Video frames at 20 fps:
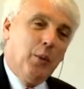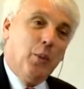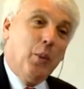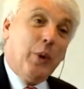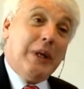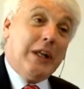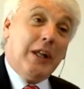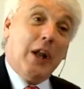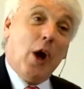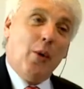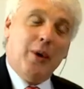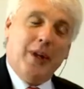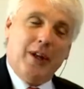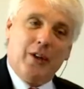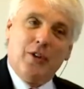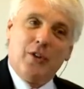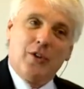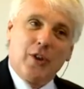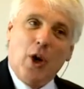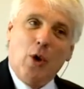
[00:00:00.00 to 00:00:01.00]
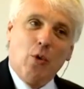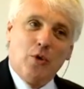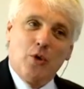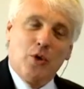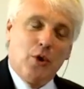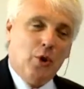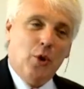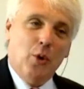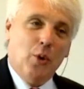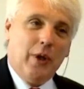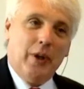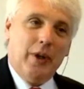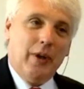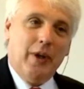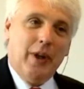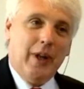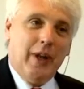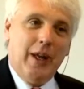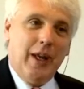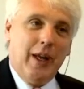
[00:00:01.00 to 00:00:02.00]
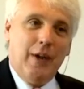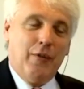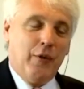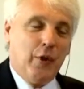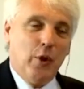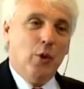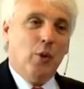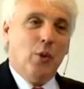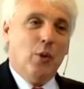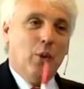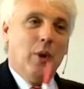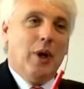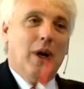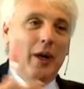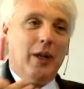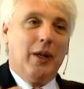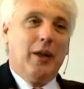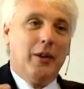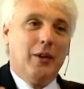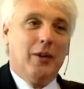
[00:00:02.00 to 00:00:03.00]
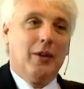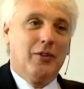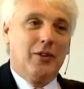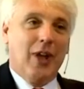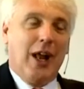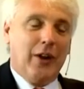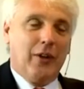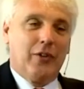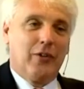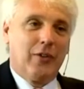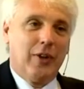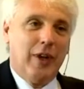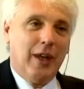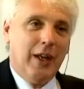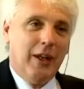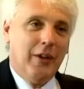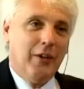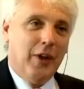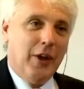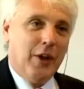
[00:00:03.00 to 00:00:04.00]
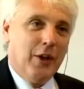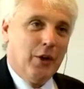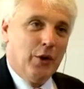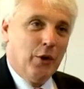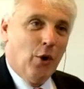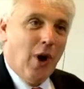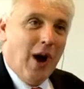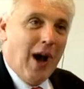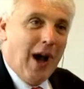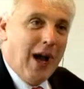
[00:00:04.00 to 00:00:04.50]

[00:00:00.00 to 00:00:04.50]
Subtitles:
we can only consult you and if you tell us that your